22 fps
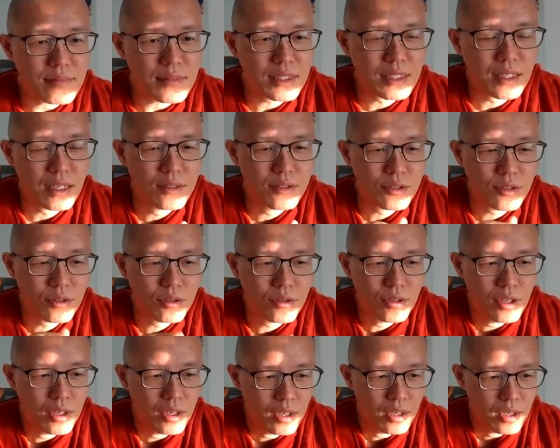Yeah,
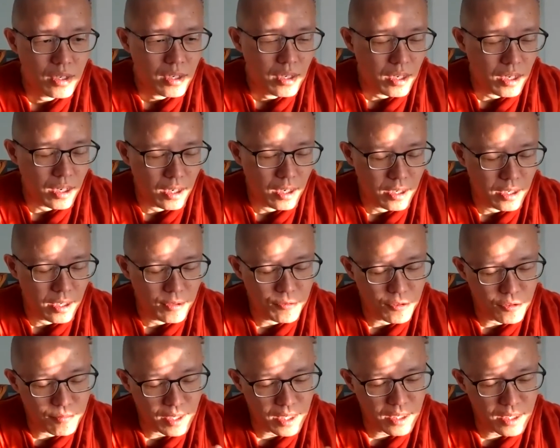so if
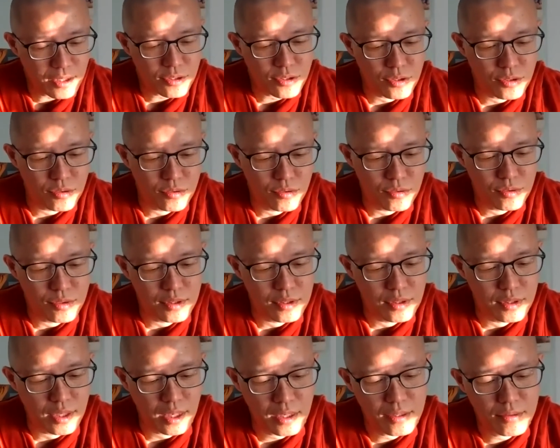you manage to
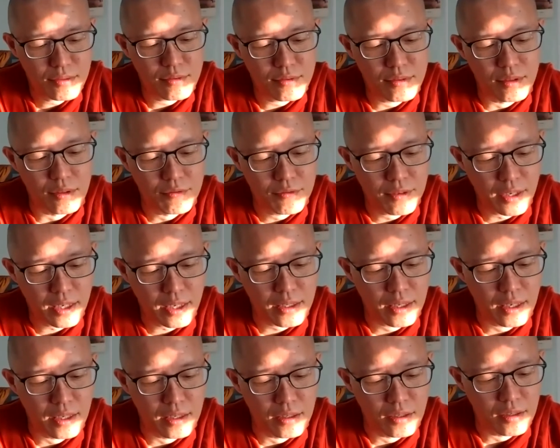then reflect
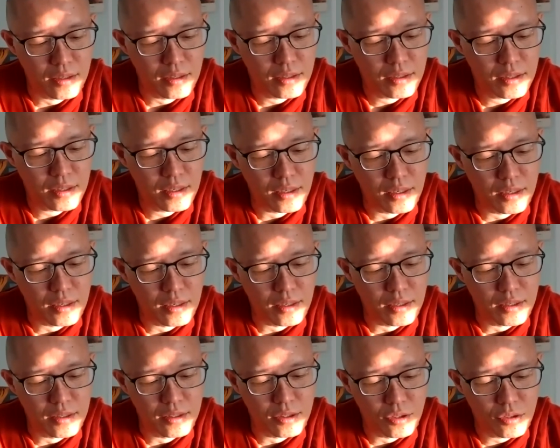and
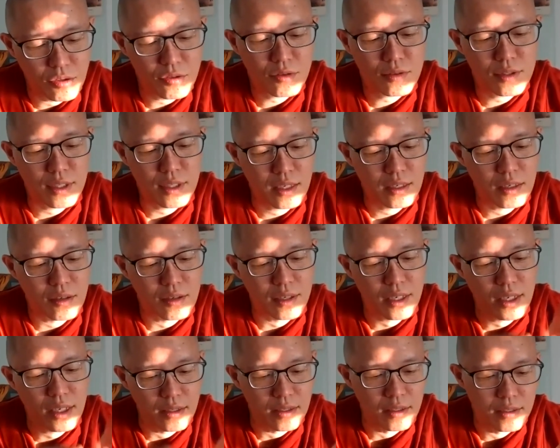know that,
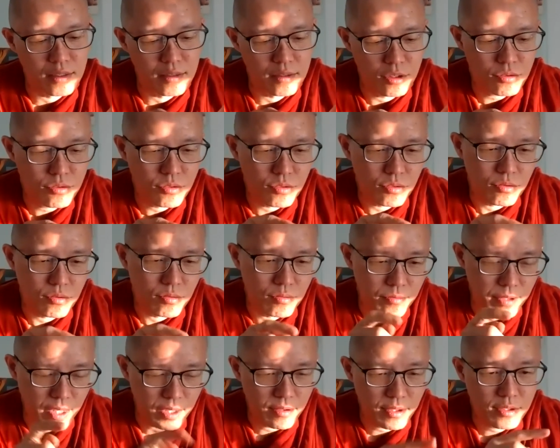okay, due to
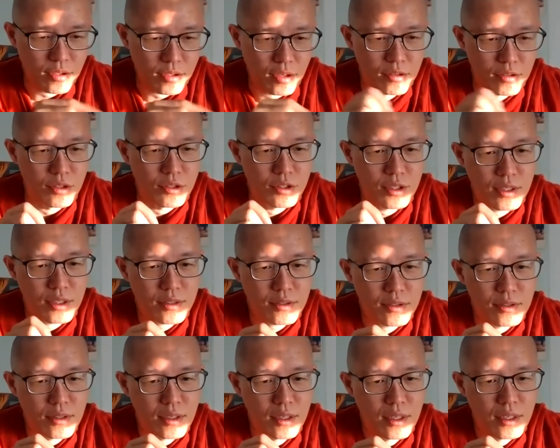various
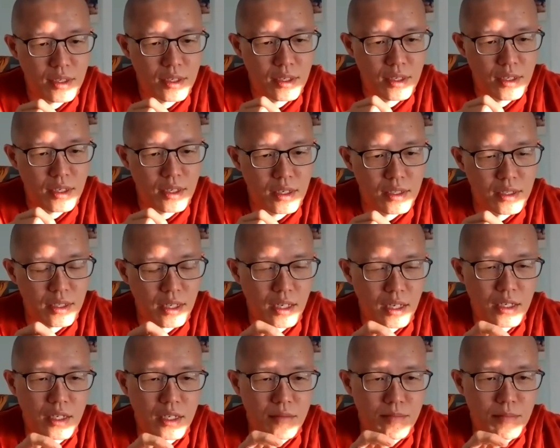conditions,
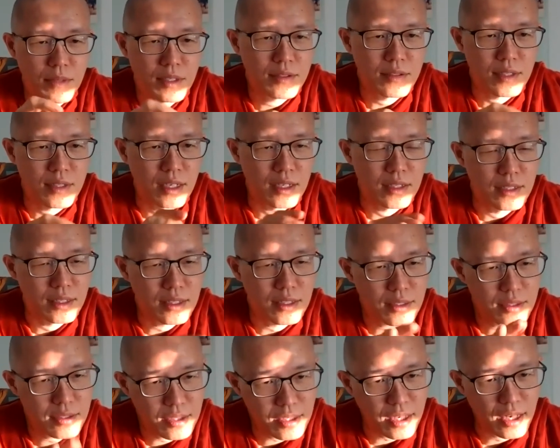then it means that
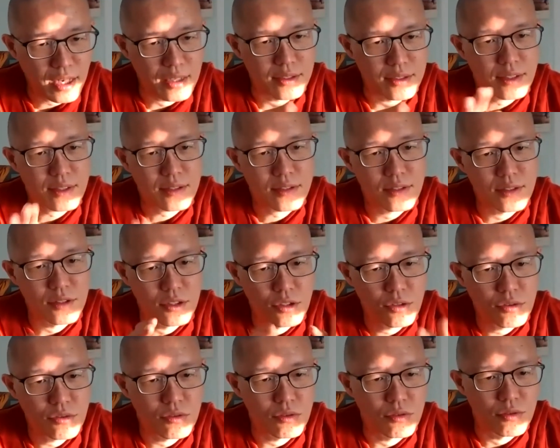this thing exists
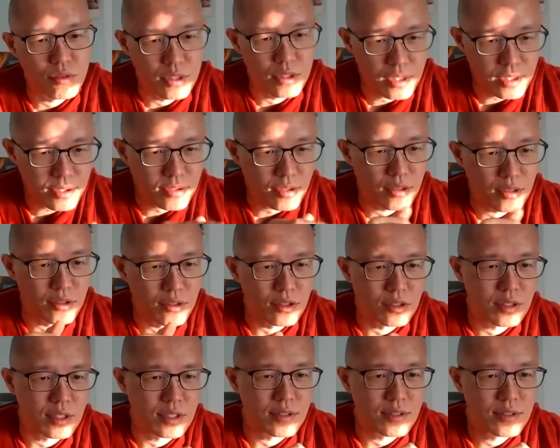due to these
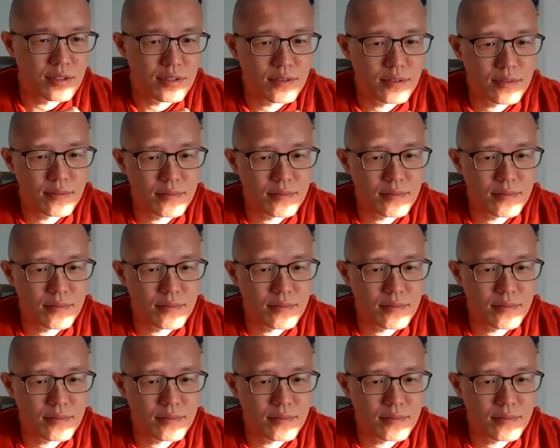conditions.